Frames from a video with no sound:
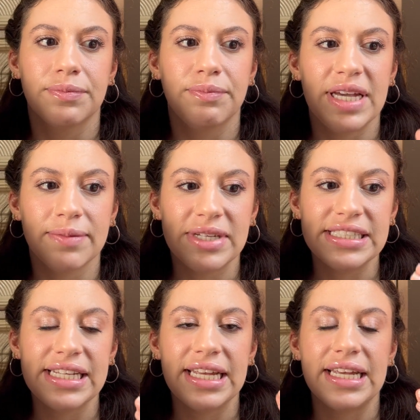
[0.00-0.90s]

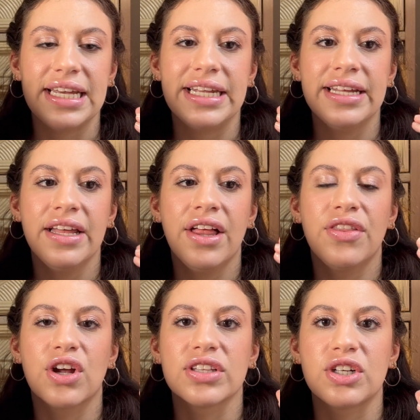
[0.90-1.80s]
pigmented.
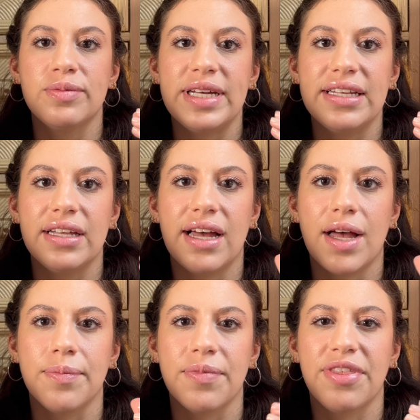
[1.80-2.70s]
They're a little bit
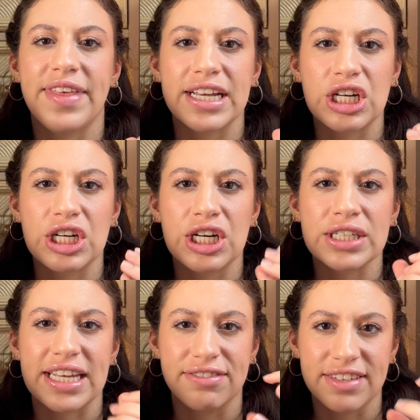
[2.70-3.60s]
thicker,
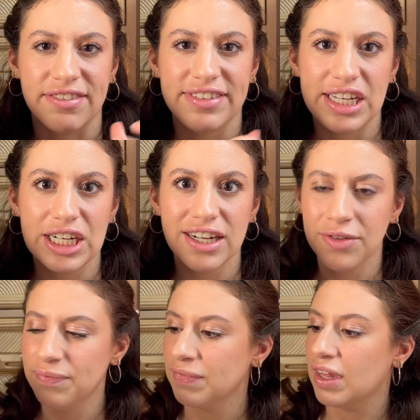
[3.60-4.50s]
like fluffier,
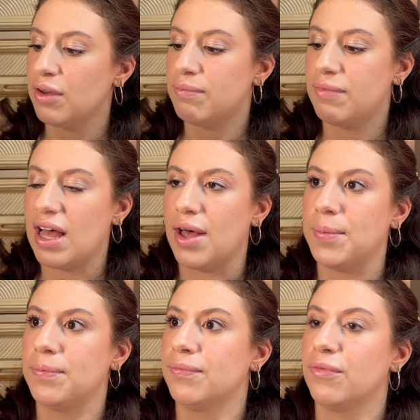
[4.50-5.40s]

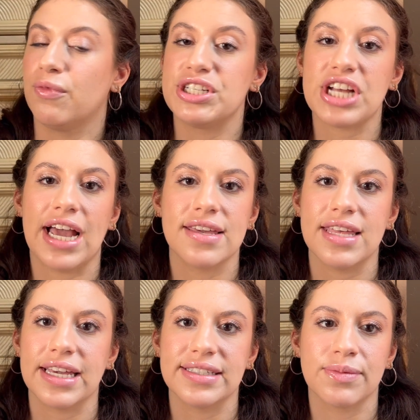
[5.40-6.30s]
which I
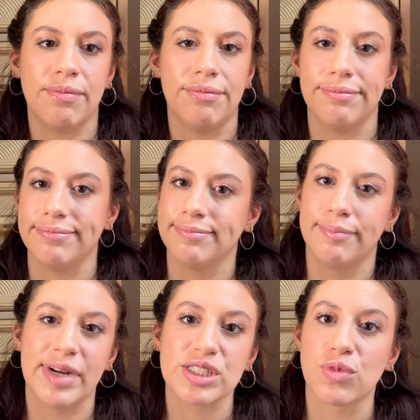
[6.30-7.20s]
think is
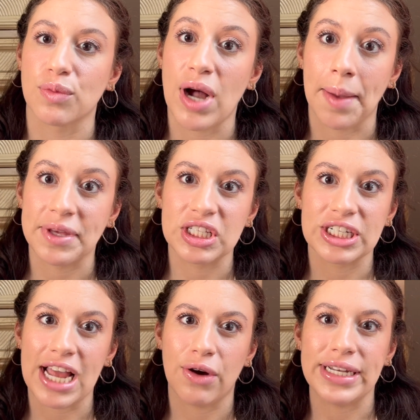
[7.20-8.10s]
much more popular
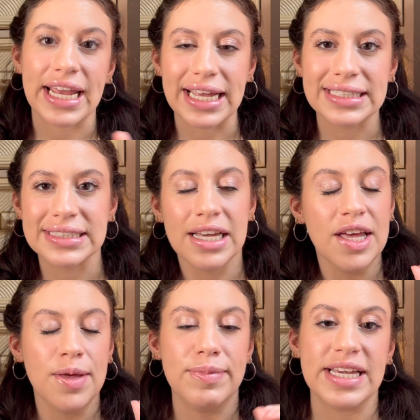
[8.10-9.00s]
nowadays
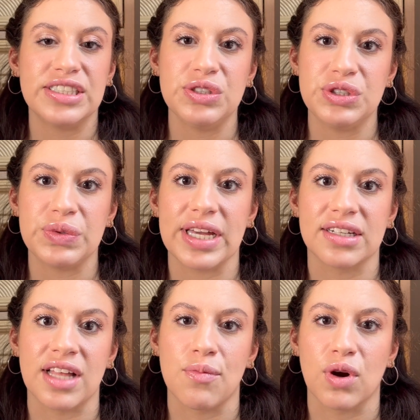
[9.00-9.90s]
because you do get a
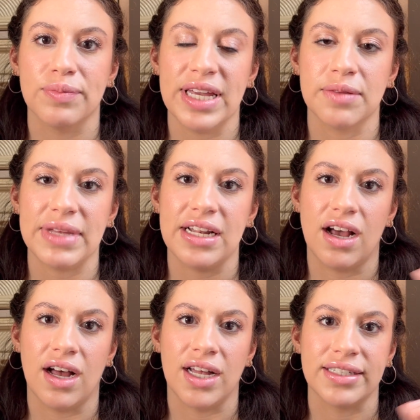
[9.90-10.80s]
lot more pigment
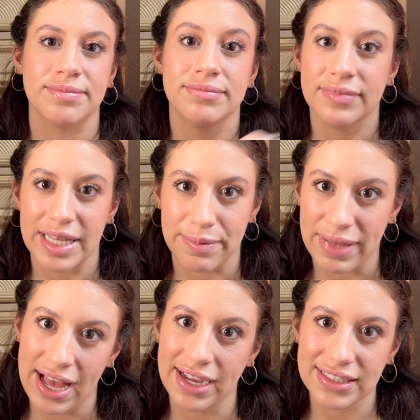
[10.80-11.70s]
on
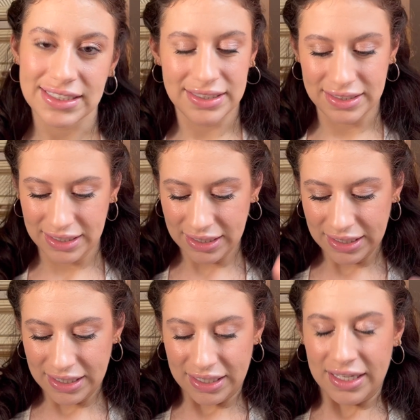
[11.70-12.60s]
impact,
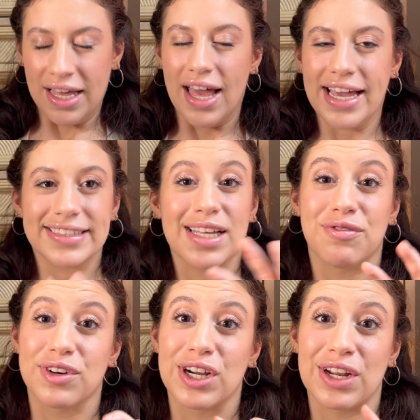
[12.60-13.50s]
except
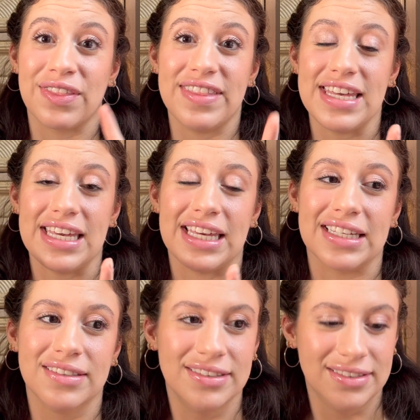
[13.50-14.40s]
for the,